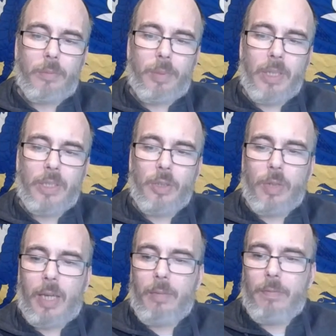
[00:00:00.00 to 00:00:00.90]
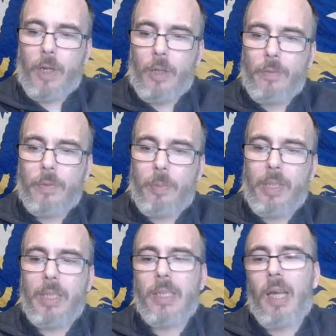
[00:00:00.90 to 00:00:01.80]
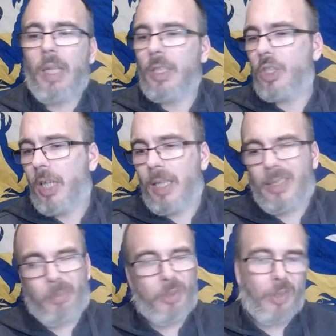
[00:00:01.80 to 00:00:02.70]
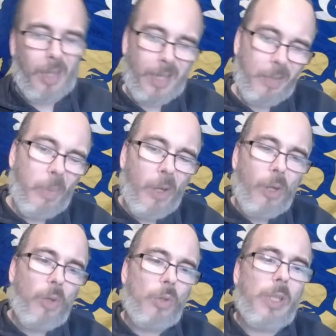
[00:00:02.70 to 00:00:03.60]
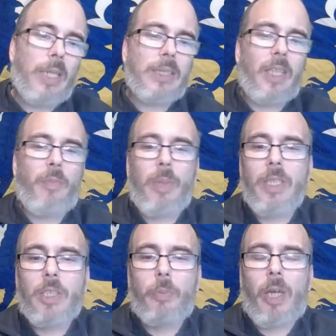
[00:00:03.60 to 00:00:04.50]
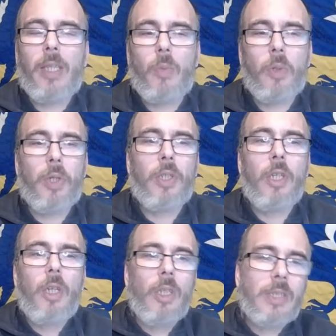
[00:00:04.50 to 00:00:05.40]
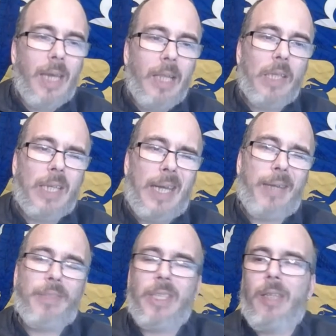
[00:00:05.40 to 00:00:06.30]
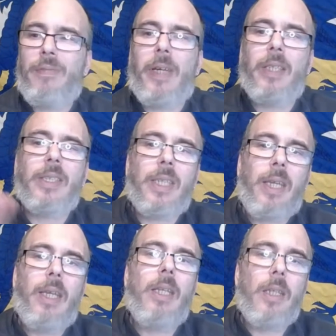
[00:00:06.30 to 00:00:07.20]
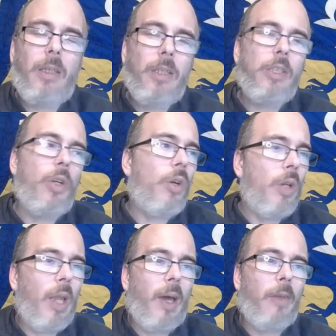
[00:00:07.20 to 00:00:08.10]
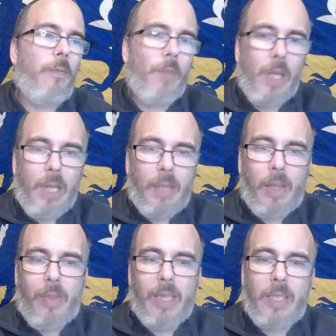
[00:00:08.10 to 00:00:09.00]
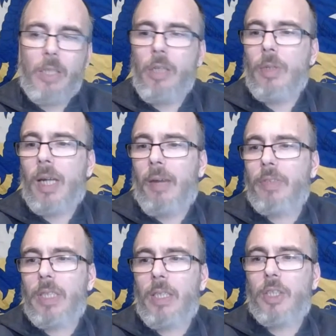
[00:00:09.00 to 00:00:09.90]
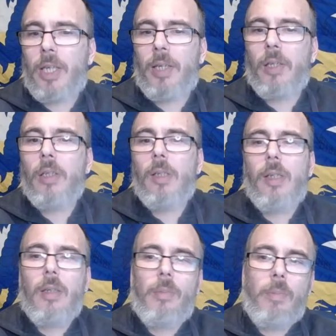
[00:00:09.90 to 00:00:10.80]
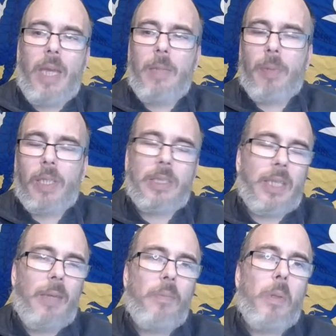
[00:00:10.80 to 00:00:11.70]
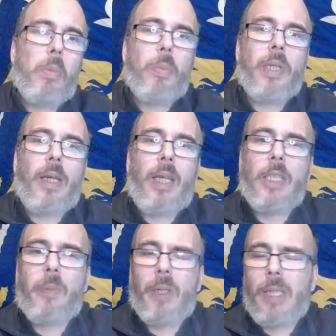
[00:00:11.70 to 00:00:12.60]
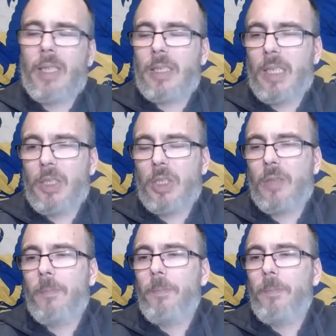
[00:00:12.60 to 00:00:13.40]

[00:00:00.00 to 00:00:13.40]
Please do get involved. Please like, share, subscribe, all that stuff. Please spread the word. Tell the Cardiff City fans in your life that there's a new Cardiff City channel made by the same people behind Ace Podcast Nation,